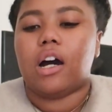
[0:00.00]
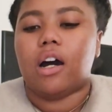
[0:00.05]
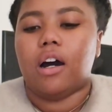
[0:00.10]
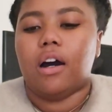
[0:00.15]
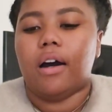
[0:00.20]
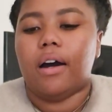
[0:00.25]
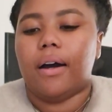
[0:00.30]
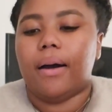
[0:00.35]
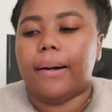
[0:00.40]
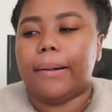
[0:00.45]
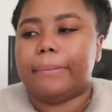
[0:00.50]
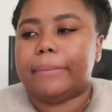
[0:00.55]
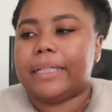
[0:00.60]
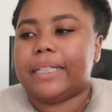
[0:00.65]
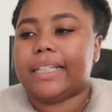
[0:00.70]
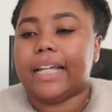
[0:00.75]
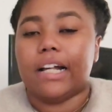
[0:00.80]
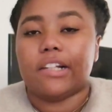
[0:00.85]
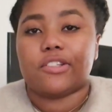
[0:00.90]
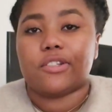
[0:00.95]
Um,
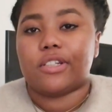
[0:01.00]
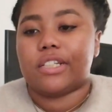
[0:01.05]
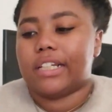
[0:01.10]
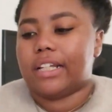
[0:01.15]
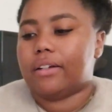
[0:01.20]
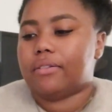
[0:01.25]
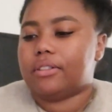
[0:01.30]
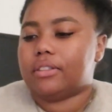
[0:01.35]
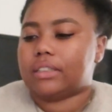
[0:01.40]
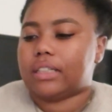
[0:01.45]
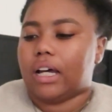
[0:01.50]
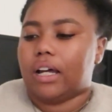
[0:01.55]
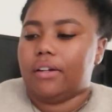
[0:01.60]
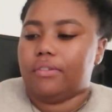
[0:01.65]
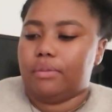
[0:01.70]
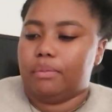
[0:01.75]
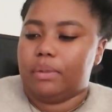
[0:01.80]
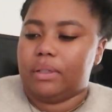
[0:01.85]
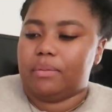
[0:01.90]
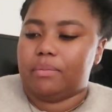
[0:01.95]
yeah, so today was kind
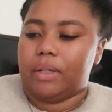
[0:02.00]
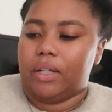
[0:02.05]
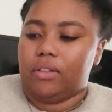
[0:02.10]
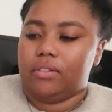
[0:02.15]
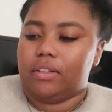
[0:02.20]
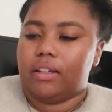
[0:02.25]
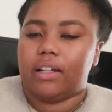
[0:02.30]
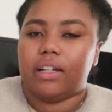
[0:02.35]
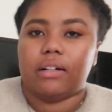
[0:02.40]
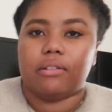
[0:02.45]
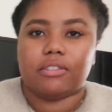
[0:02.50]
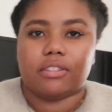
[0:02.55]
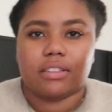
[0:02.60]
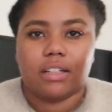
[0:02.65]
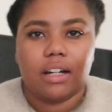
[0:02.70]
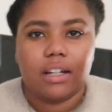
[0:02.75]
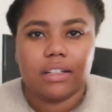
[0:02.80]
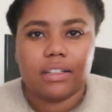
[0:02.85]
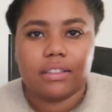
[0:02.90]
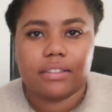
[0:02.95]
of a big mail day. I was
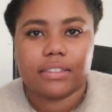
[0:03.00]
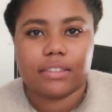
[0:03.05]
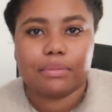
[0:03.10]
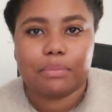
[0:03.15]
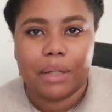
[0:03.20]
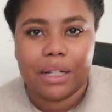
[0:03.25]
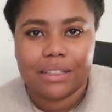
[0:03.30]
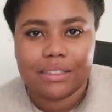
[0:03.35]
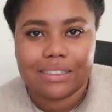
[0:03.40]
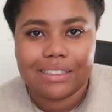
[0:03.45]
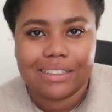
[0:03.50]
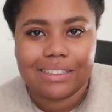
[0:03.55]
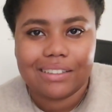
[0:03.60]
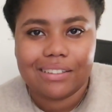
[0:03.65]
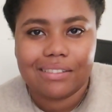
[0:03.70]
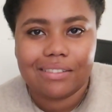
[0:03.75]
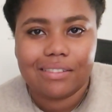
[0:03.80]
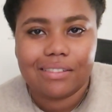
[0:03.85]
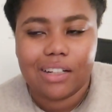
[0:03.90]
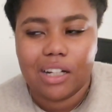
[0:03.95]
not
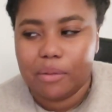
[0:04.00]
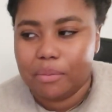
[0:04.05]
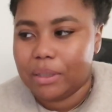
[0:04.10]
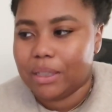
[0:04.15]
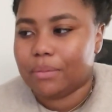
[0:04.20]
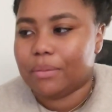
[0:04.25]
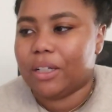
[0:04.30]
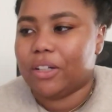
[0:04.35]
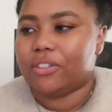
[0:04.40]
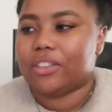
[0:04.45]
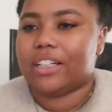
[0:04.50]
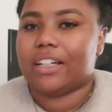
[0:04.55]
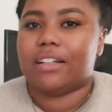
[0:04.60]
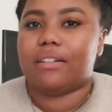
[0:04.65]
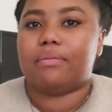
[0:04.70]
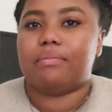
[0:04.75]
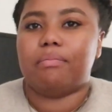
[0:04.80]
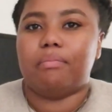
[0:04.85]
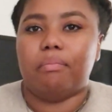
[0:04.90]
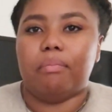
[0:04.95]
expecting a big mail
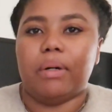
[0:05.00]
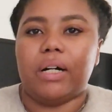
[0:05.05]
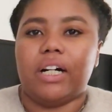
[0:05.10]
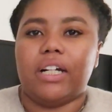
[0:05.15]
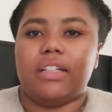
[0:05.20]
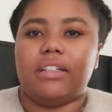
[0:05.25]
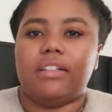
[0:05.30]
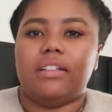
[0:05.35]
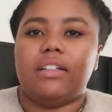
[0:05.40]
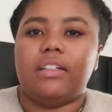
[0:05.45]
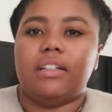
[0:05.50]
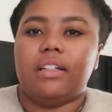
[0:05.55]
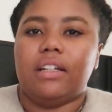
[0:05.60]
day, but